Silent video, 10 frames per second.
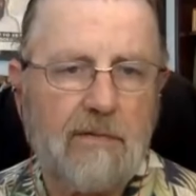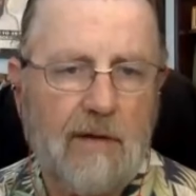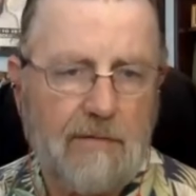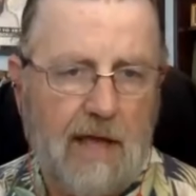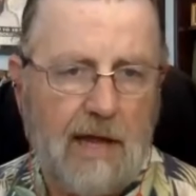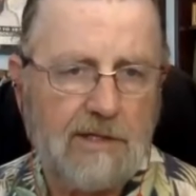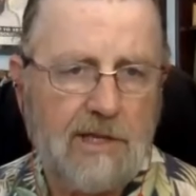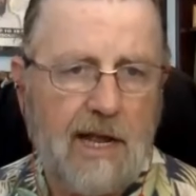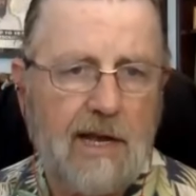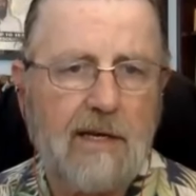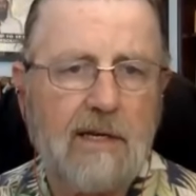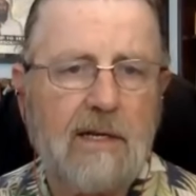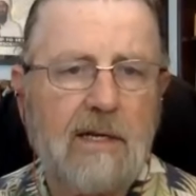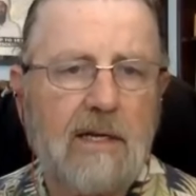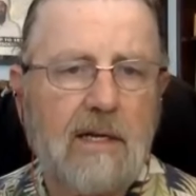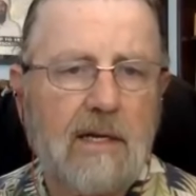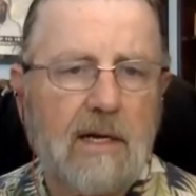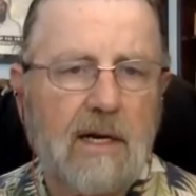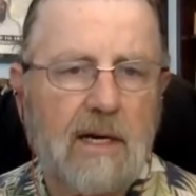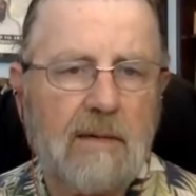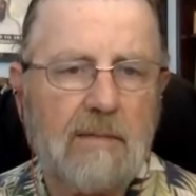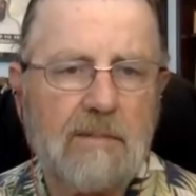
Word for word: of Afghanistan. He